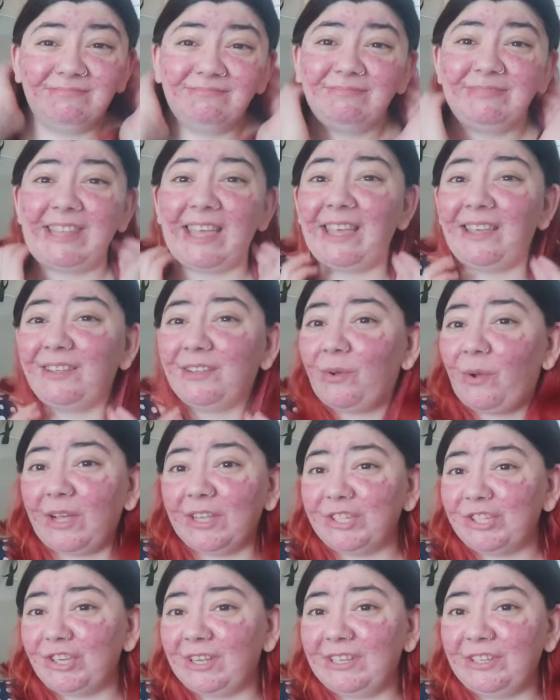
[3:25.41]
yeah, quite
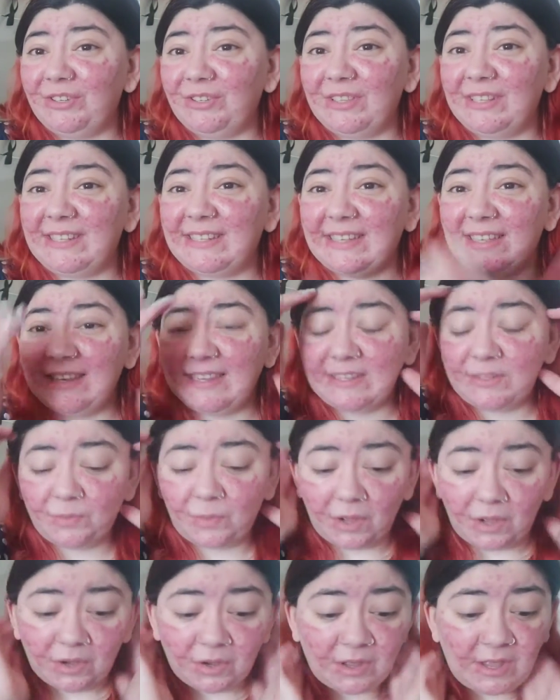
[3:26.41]
shiny on the skin as
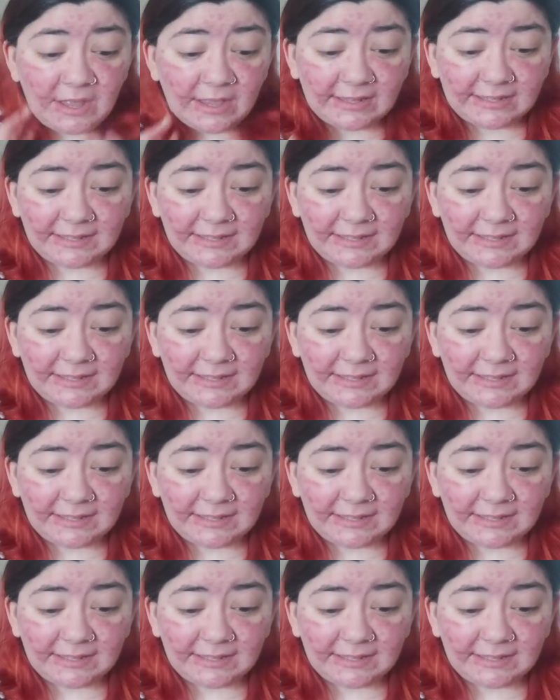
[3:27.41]
well.